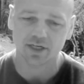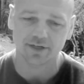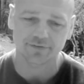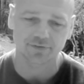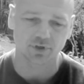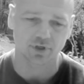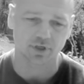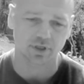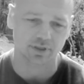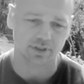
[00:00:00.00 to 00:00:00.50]

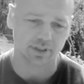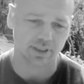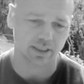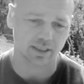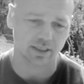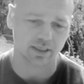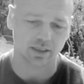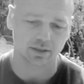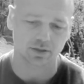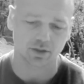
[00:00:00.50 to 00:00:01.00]
I've got
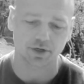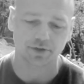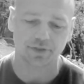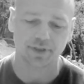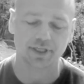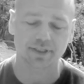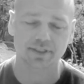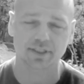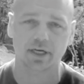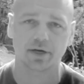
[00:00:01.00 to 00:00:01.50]
uh, a lot of
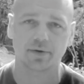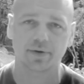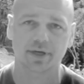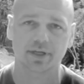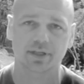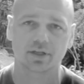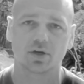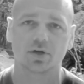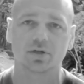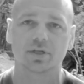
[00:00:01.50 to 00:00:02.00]
things going
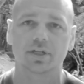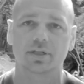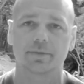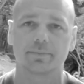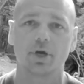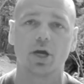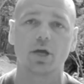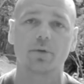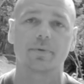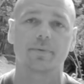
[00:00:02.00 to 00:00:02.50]
on at the
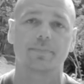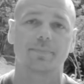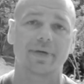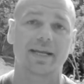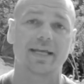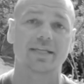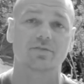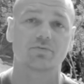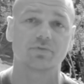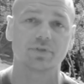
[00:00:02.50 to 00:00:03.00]
moment,
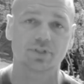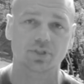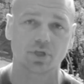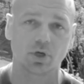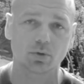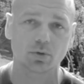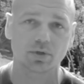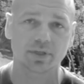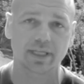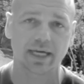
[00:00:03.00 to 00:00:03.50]
but as a
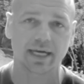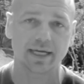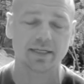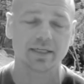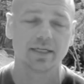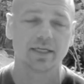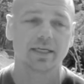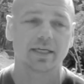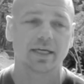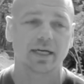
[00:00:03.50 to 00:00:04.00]
result of that,